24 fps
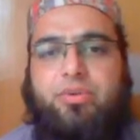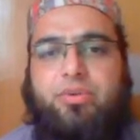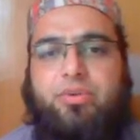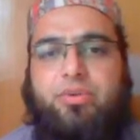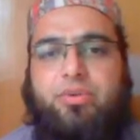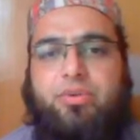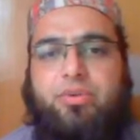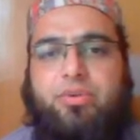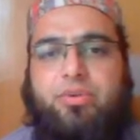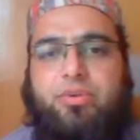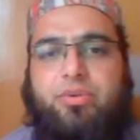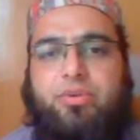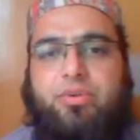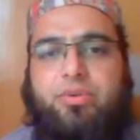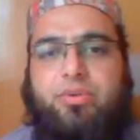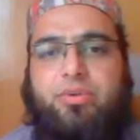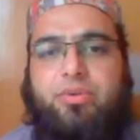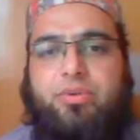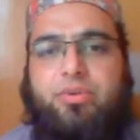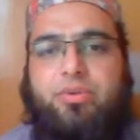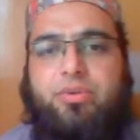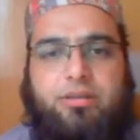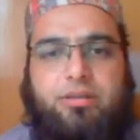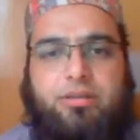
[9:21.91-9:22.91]

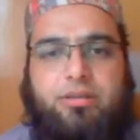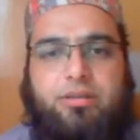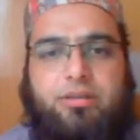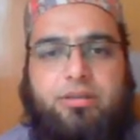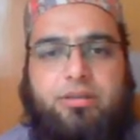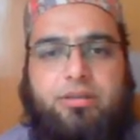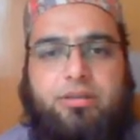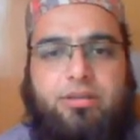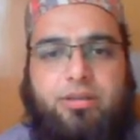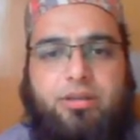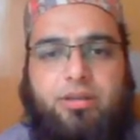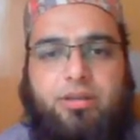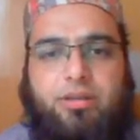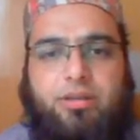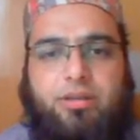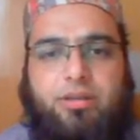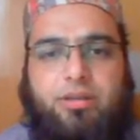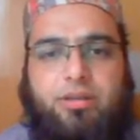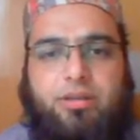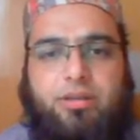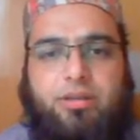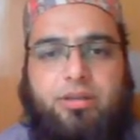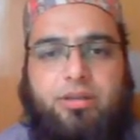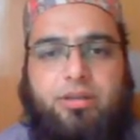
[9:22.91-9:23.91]
another
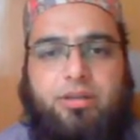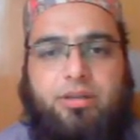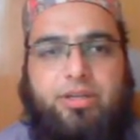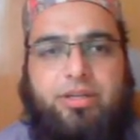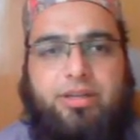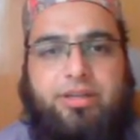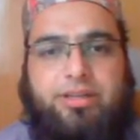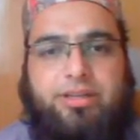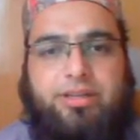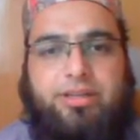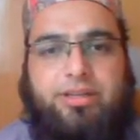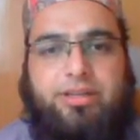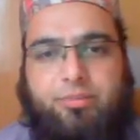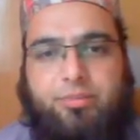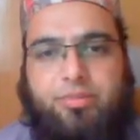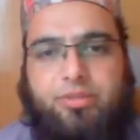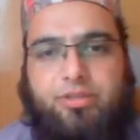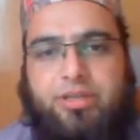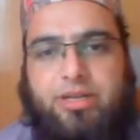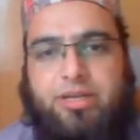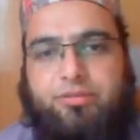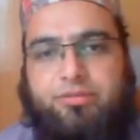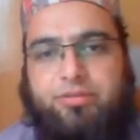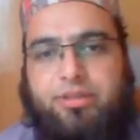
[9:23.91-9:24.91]
typical
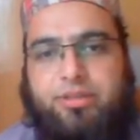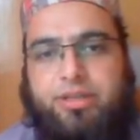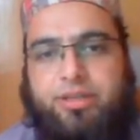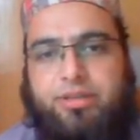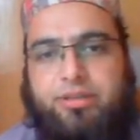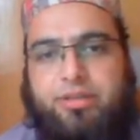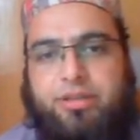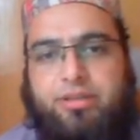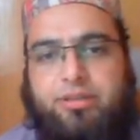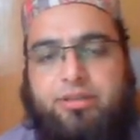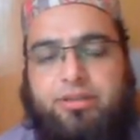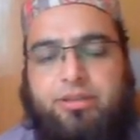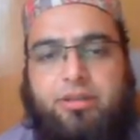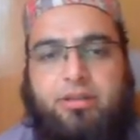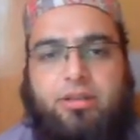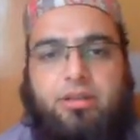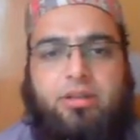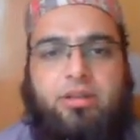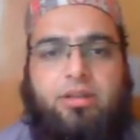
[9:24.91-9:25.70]
example that we can get.